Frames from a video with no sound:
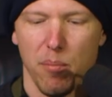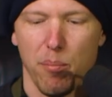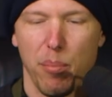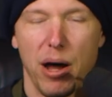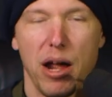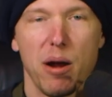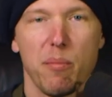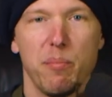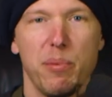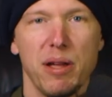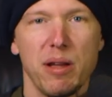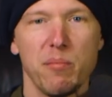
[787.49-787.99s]

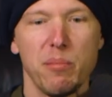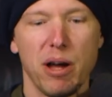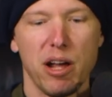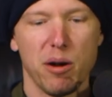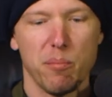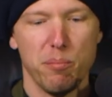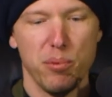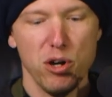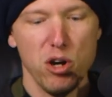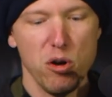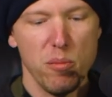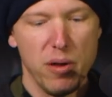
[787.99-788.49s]
Bada bing,
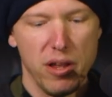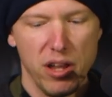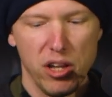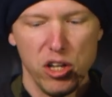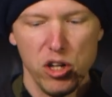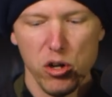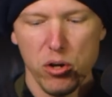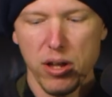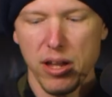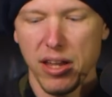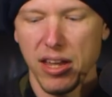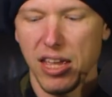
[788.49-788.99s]
bada boom.
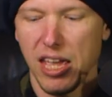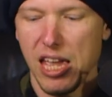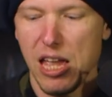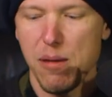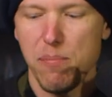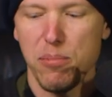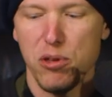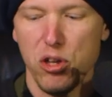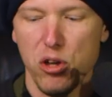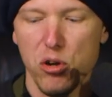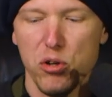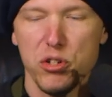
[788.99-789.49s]
You can
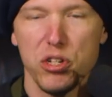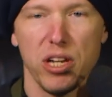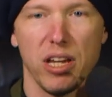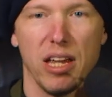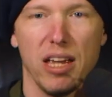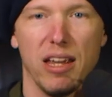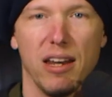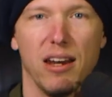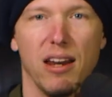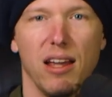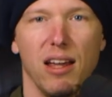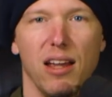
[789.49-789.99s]
keep using
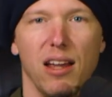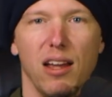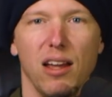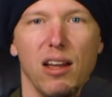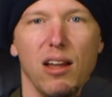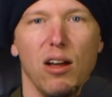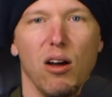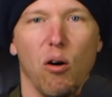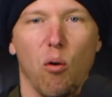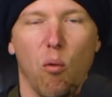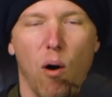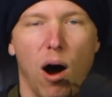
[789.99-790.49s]
it
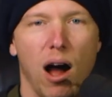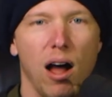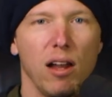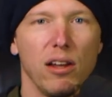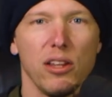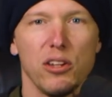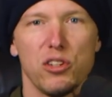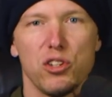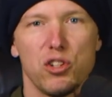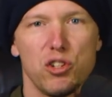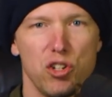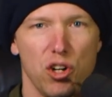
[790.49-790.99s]

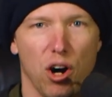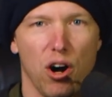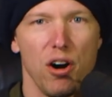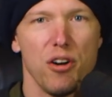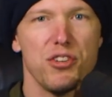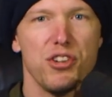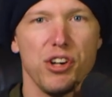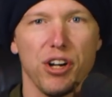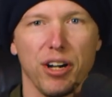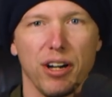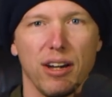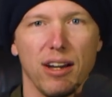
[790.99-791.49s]
while it's
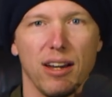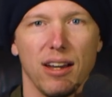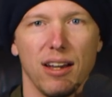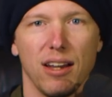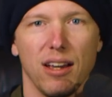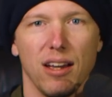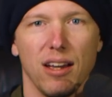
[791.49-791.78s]
charging.